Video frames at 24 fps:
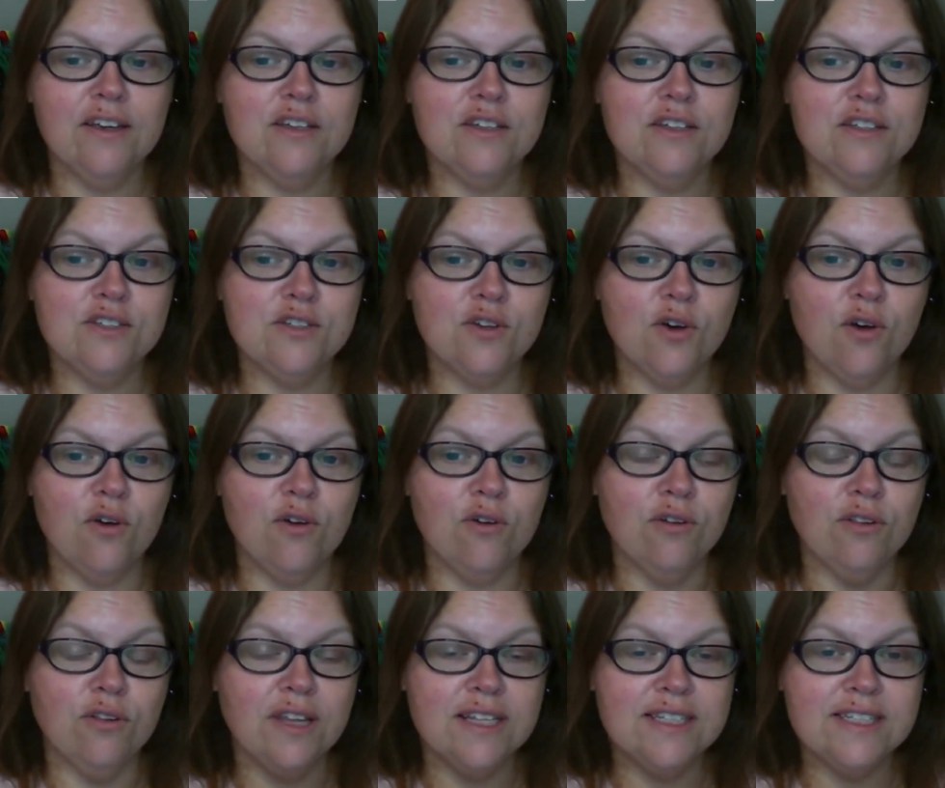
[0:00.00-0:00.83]

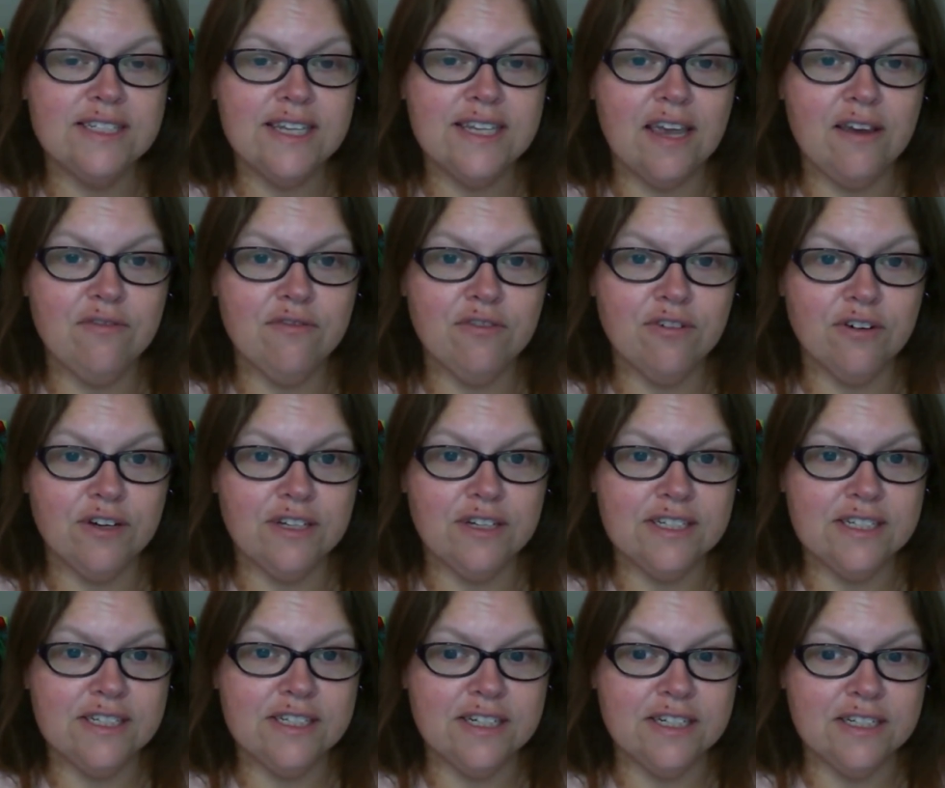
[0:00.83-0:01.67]
So let's say, for
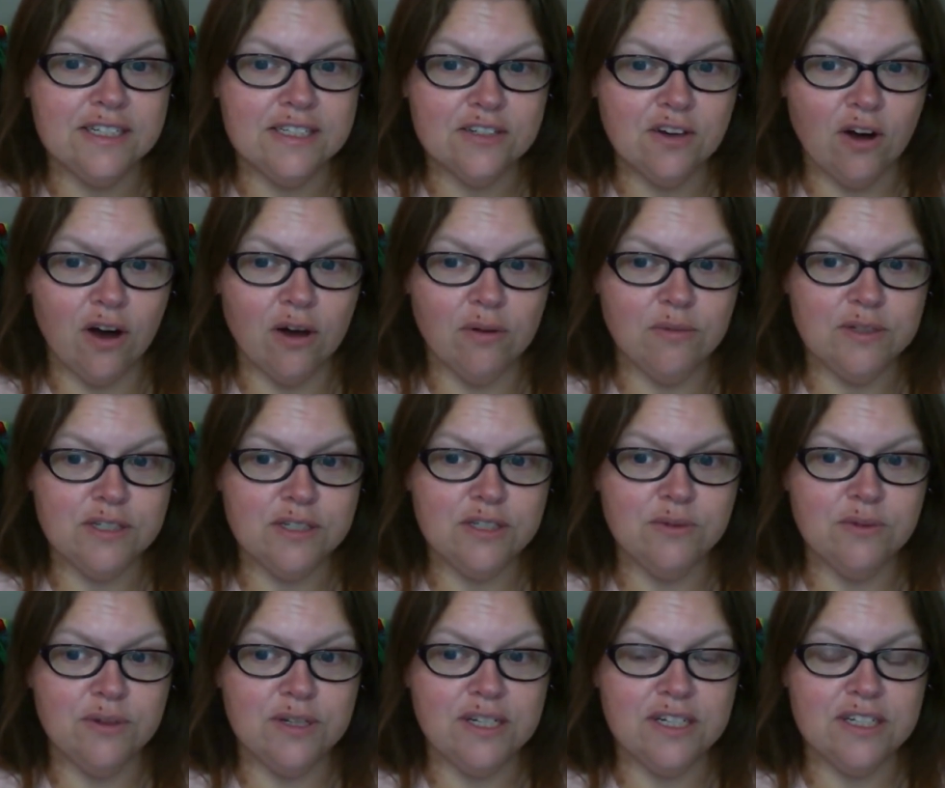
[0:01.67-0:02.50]
instance, I was
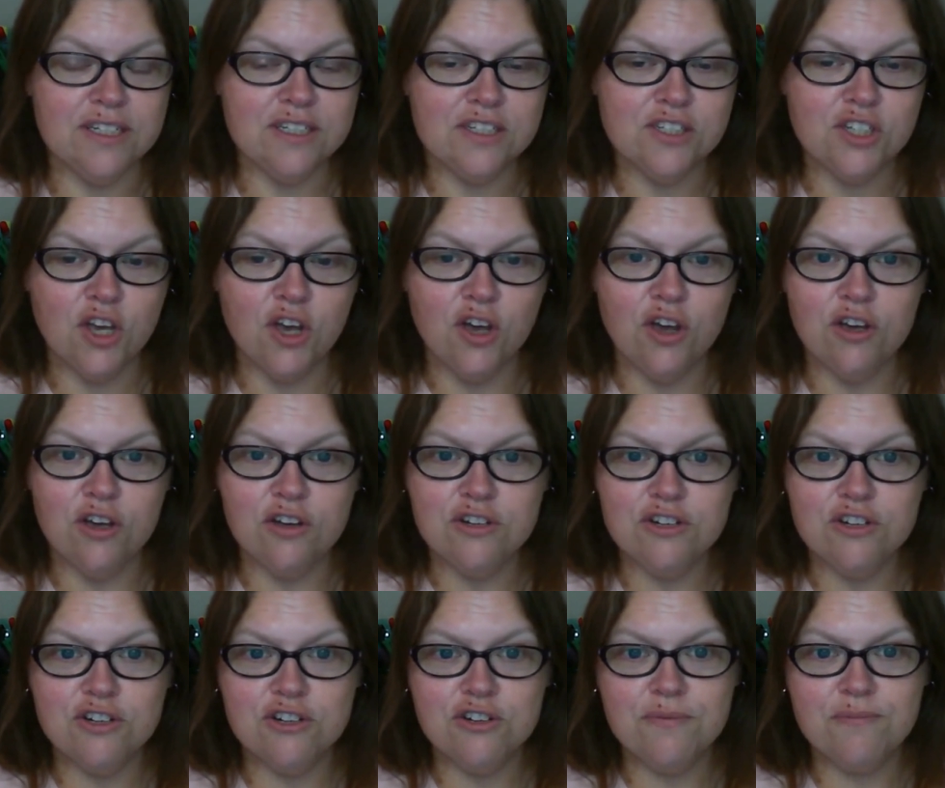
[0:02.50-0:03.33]
doing a
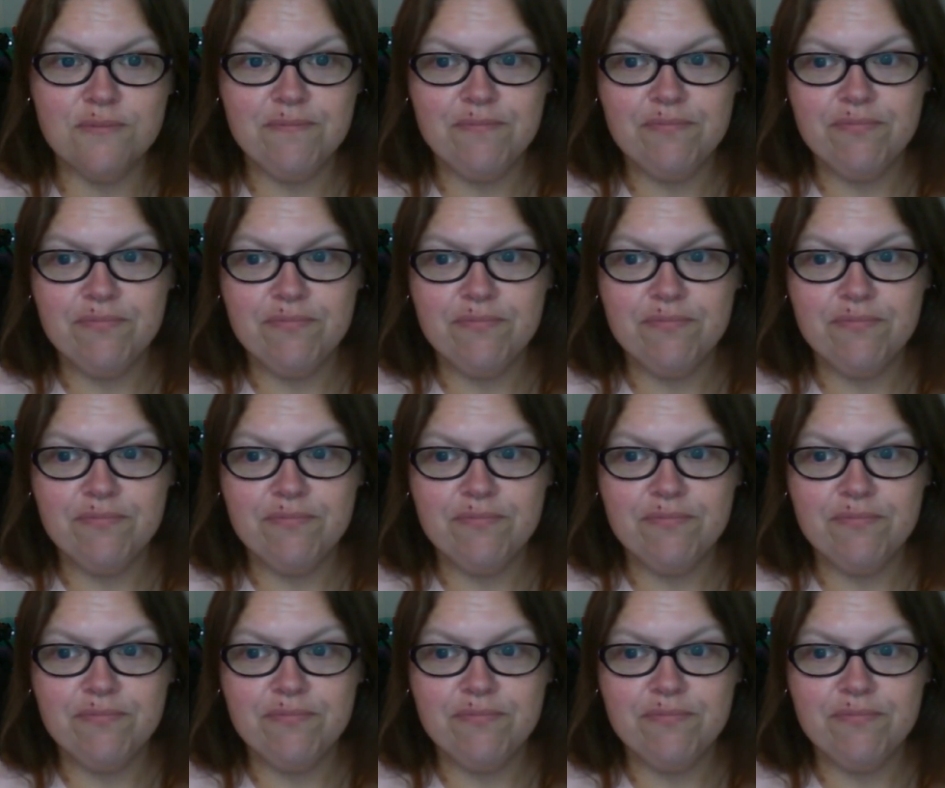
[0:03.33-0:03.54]
search